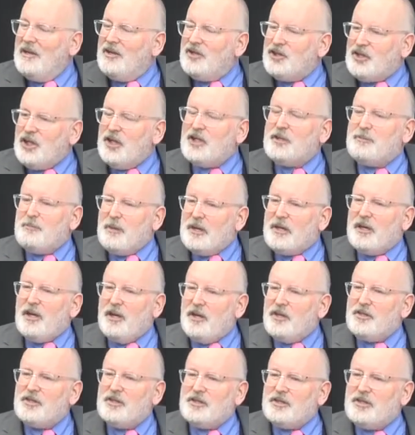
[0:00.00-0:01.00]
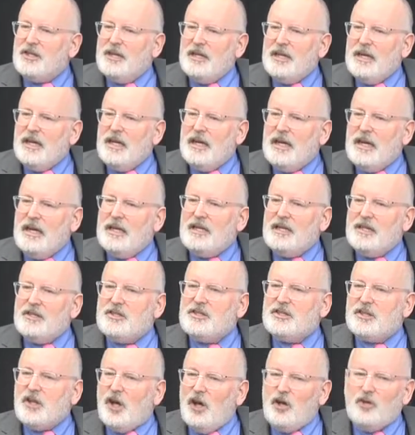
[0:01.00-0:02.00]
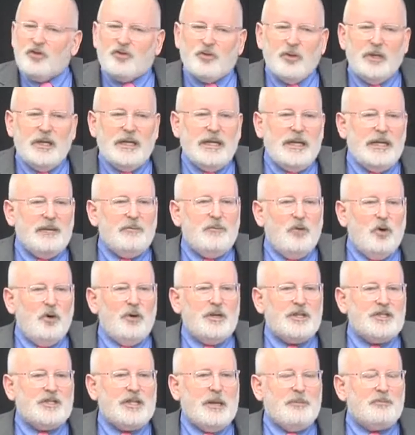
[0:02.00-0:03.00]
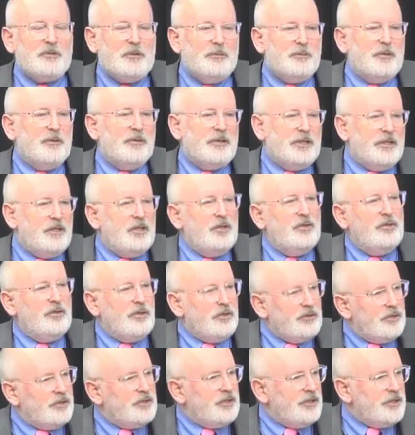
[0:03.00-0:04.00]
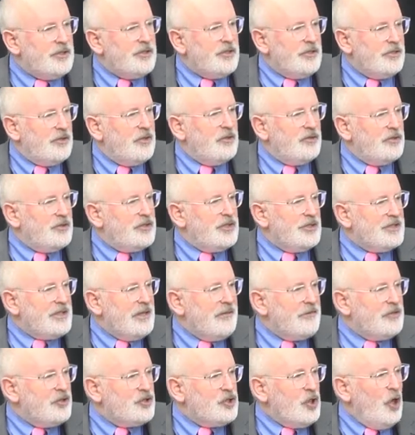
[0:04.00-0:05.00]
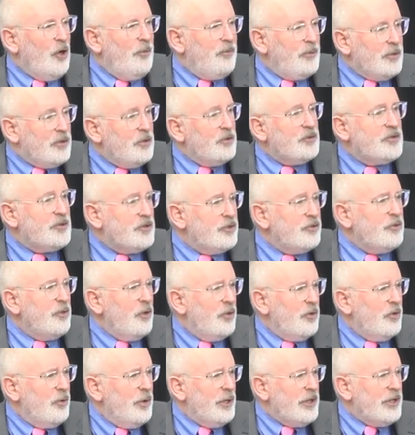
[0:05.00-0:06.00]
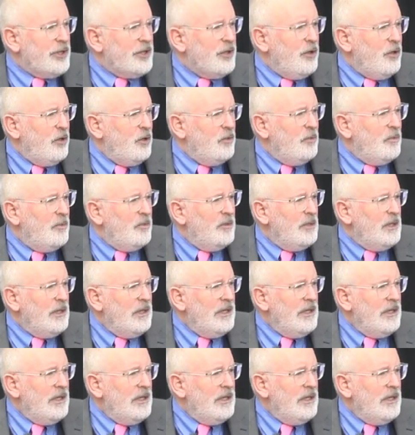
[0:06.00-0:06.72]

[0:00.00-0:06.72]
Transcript: just because it is culturally more acceptable that you don't just have a job, but also do all the work at home.